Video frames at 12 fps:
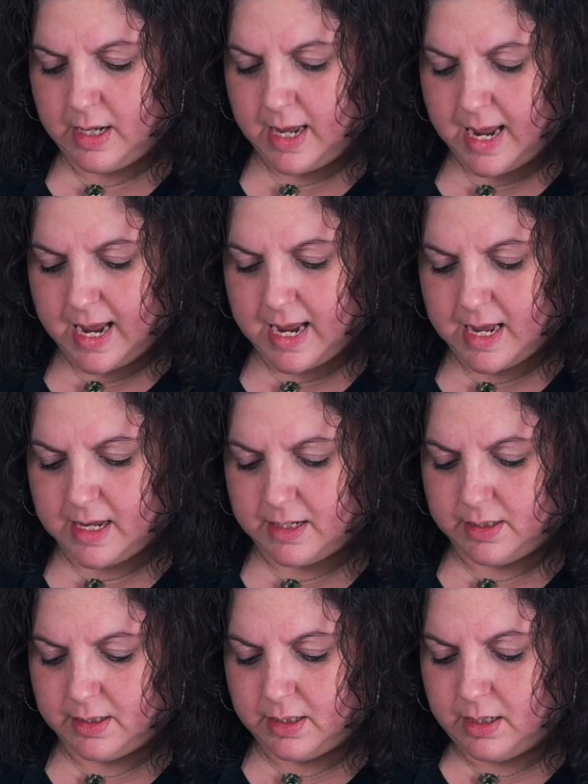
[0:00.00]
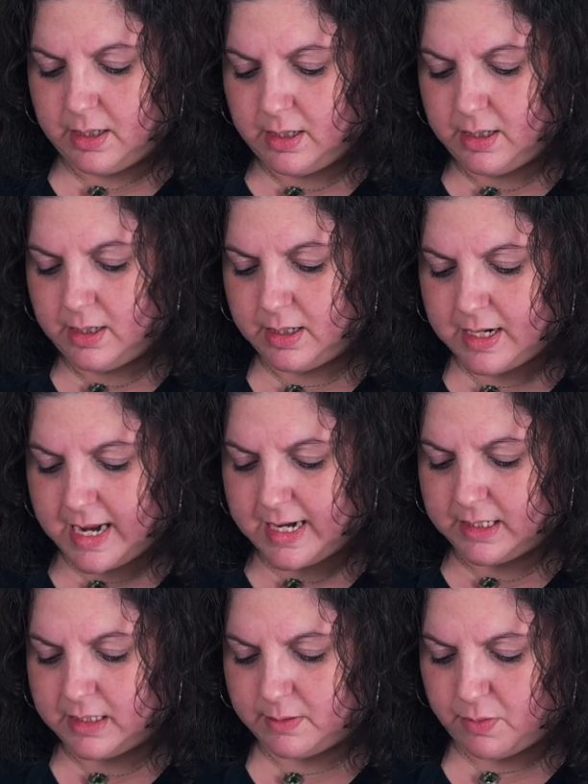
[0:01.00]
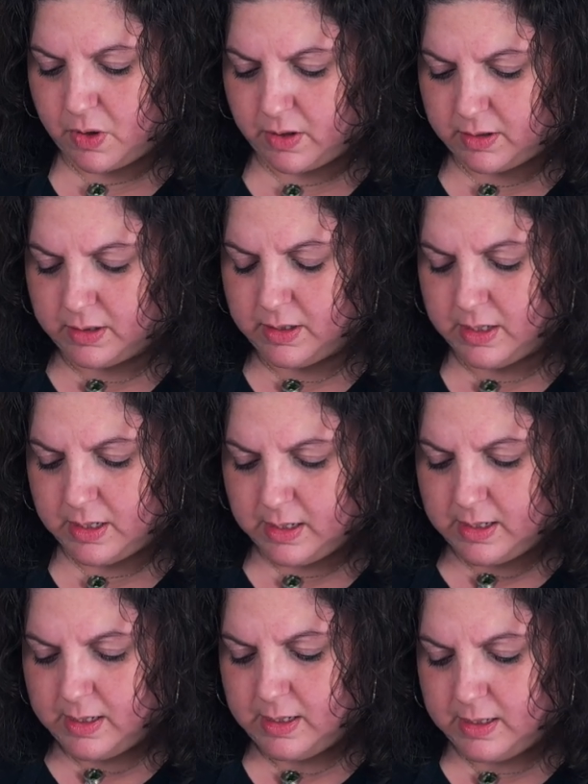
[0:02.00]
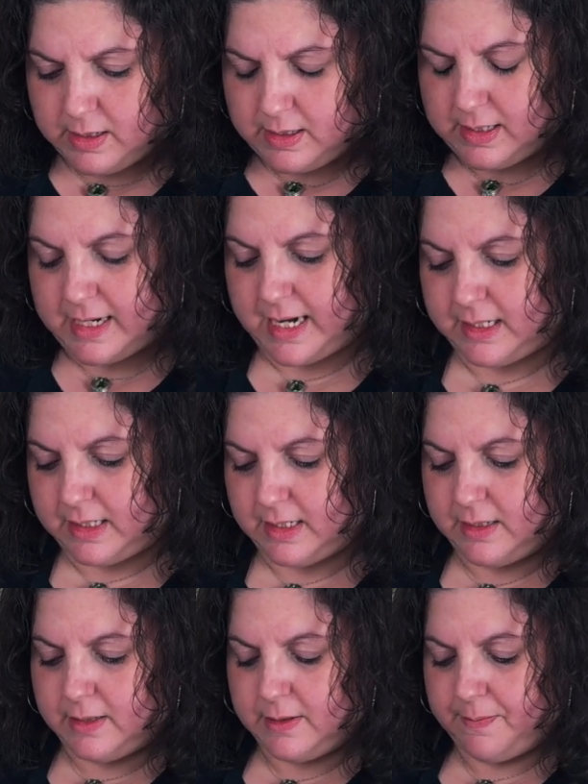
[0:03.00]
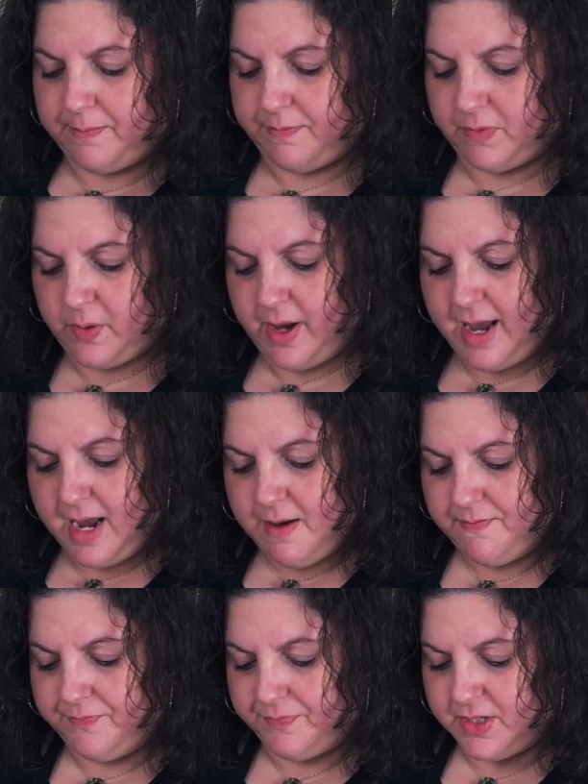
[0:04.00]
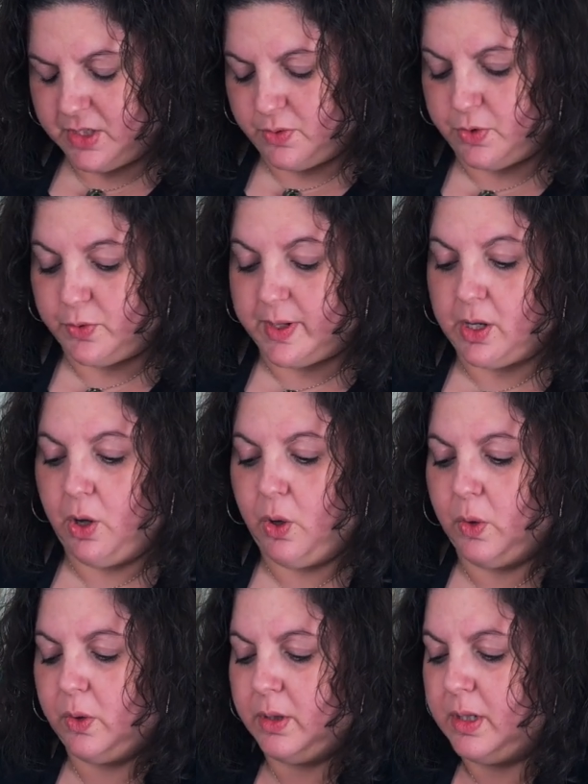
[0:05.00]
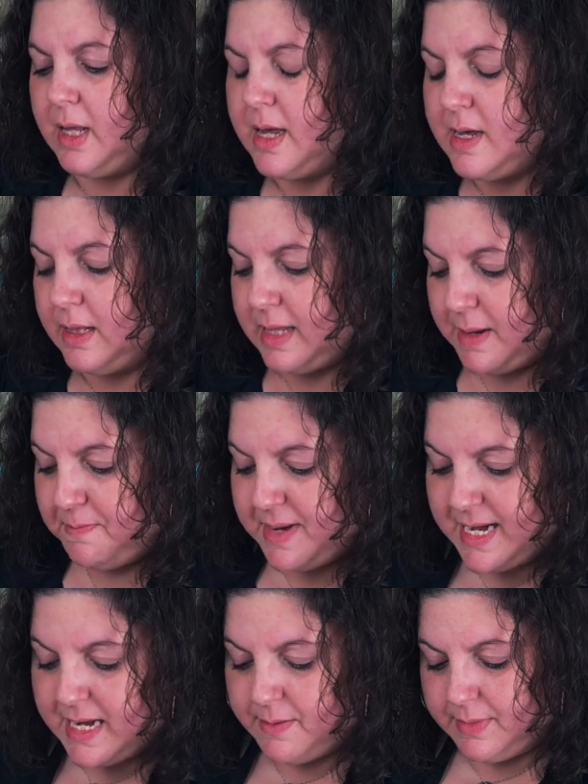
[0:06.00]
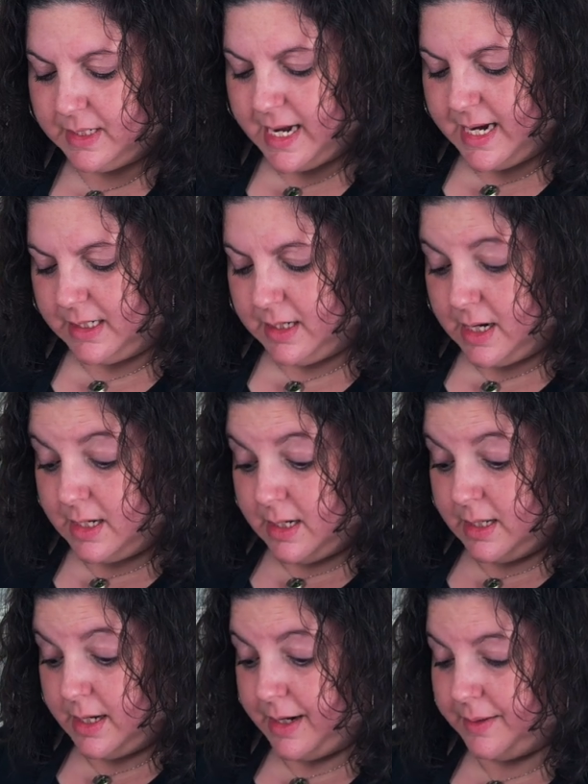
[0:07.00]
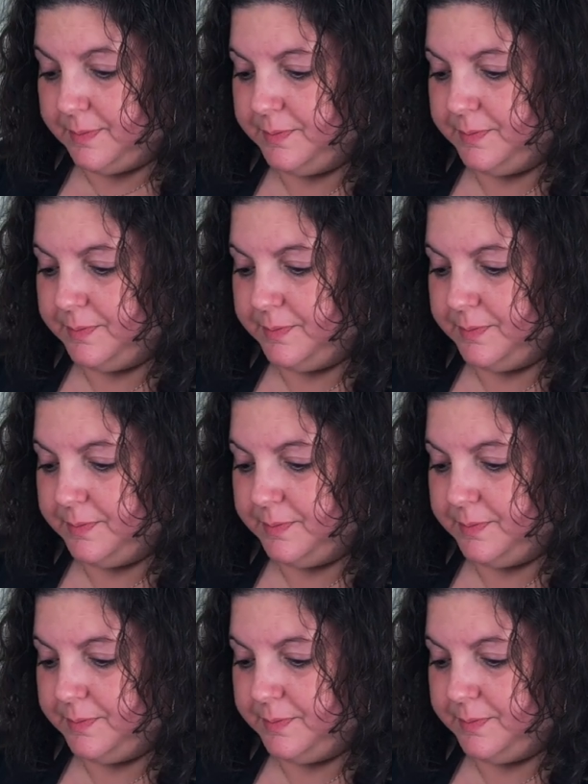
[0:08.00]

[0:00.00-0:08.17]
and nice small dices. Okay? So we're doing a whole medium-sized onion there.